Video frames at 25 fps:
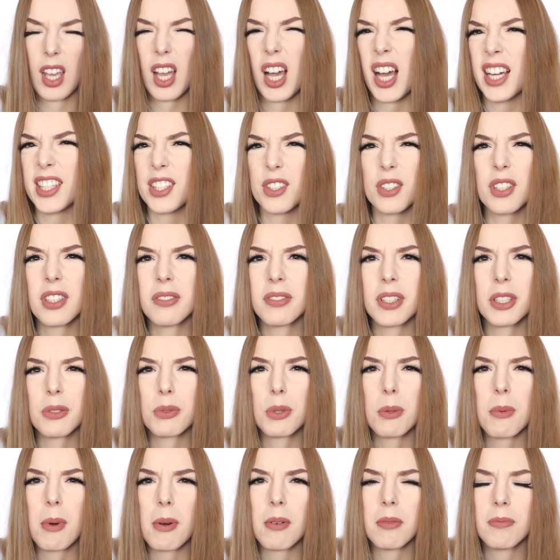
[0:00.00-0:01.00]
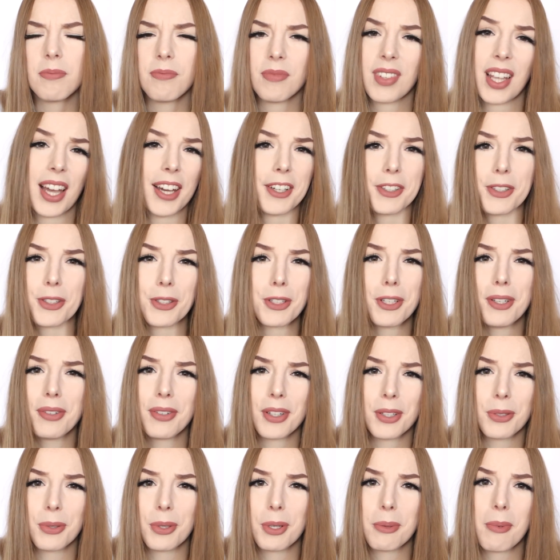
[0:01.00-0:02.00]
I don't
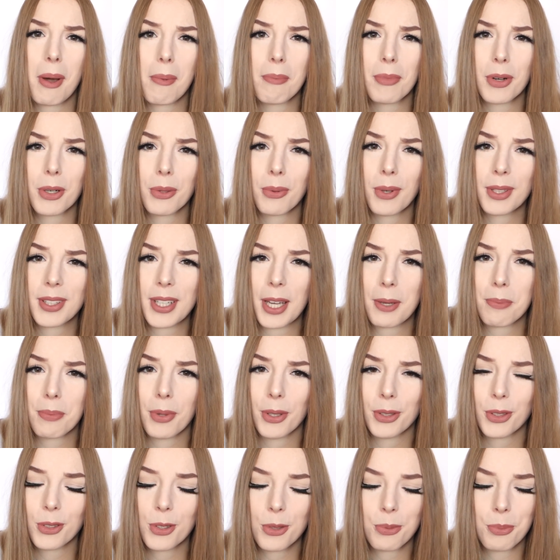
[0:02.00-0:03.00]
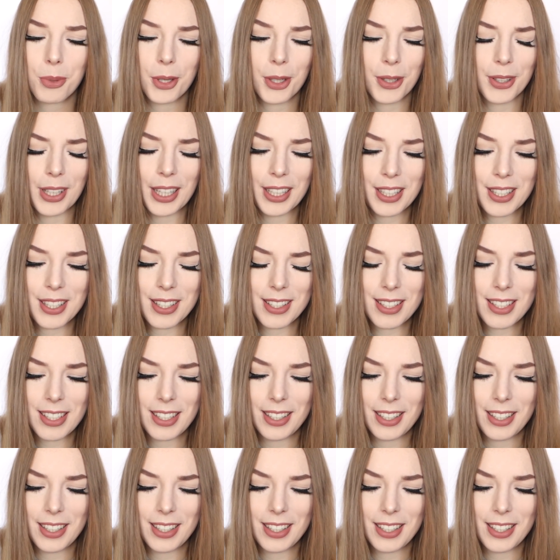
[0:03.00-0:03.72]
even remember what I bought, to be honest.